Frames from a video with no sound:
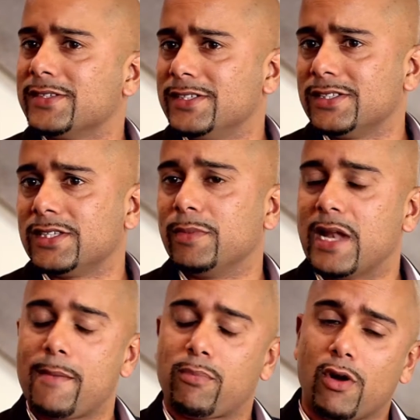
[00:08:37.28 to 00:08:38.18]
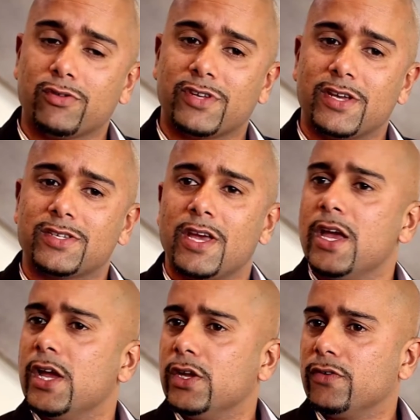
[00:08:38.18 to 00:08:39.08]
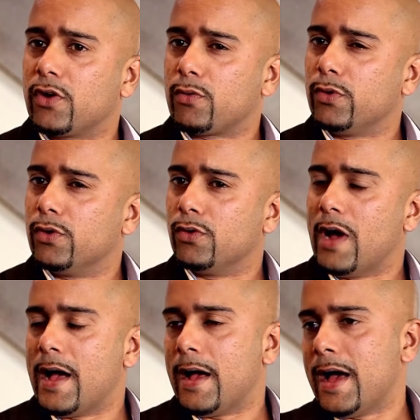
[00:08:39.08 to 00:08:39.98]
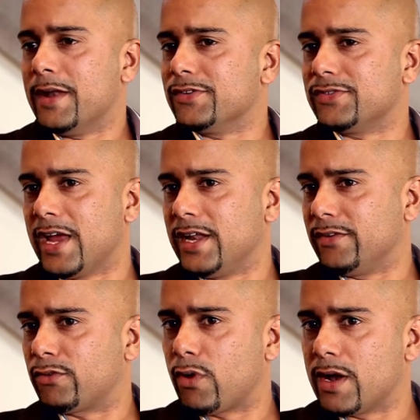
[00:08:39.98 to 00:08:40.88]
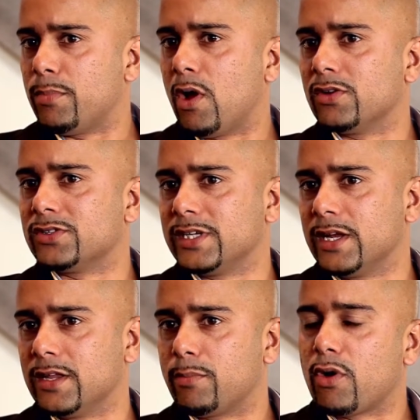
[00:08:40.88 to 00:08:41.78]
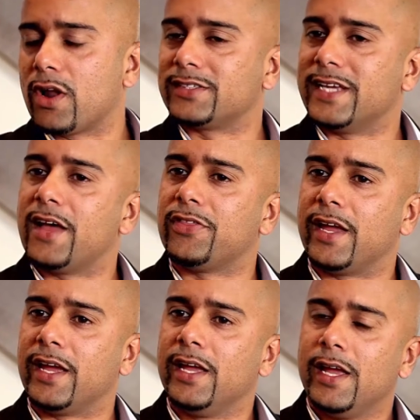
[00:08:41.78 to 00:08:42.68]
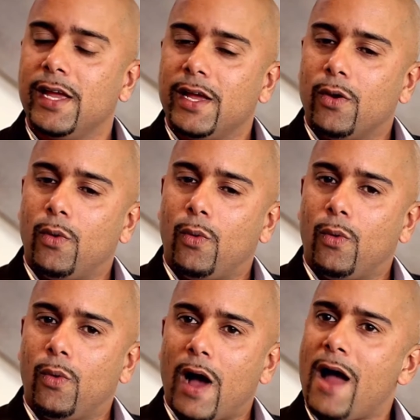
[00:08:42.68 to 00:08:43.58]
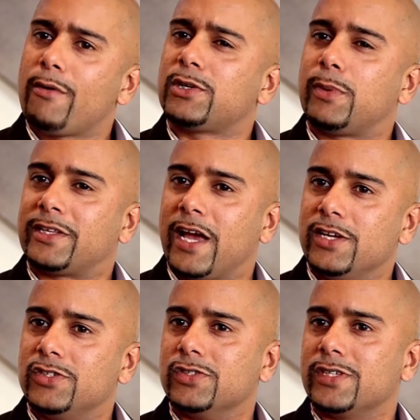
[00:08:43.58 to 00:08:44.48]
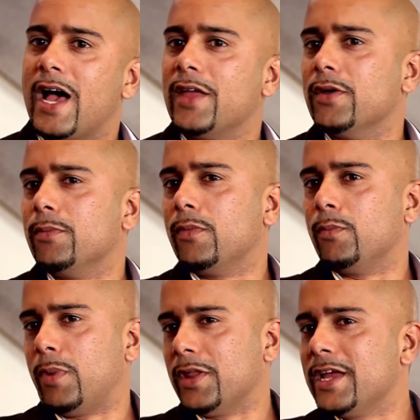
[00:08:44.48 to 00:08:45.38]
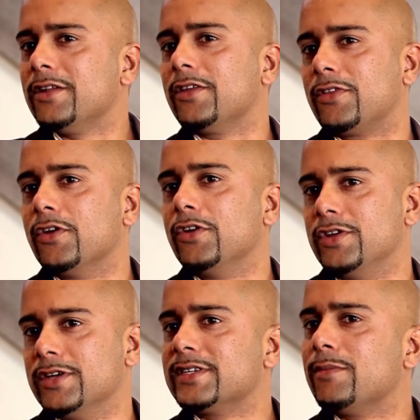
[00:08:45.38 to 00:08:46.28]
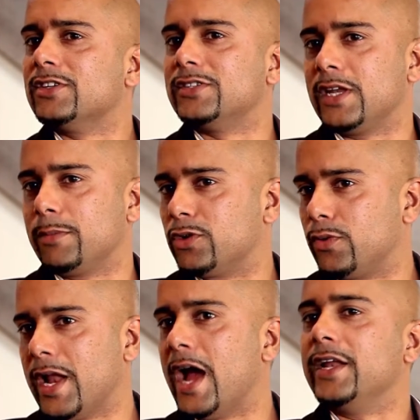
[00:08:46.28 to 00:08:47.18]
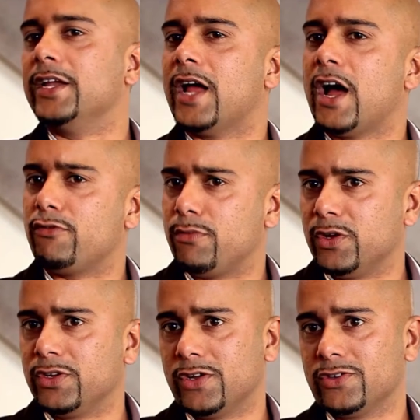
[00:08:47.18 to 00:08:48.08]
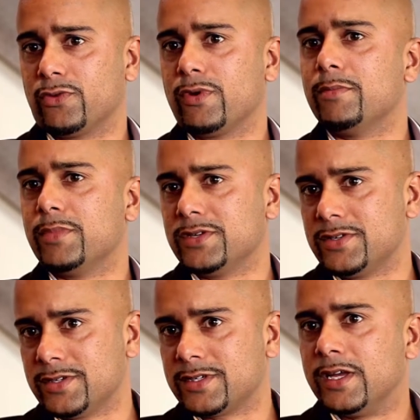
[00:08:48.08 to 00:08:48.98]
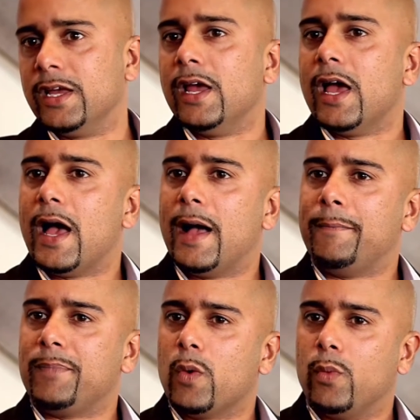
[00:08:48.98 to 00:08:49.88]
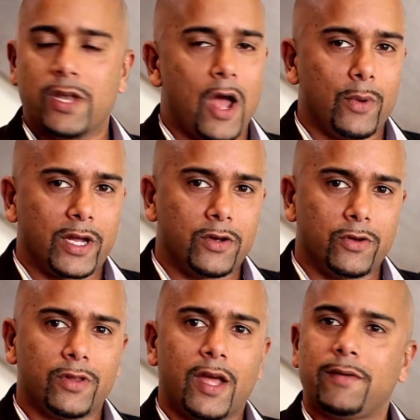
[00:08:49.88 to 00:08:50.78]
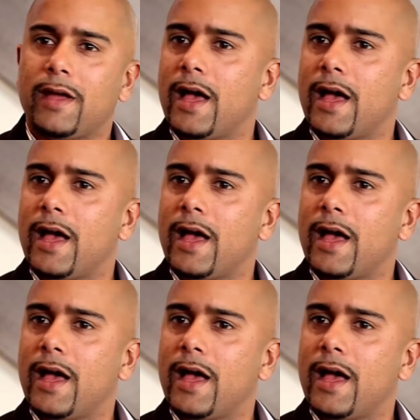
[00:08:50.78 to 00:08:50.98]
system, in our process, you've got a real understanding of credit policy and the products out there, our expectations are that by the end of the third year, someone's sitting between $80 and $100 million of written business. We know we can do that.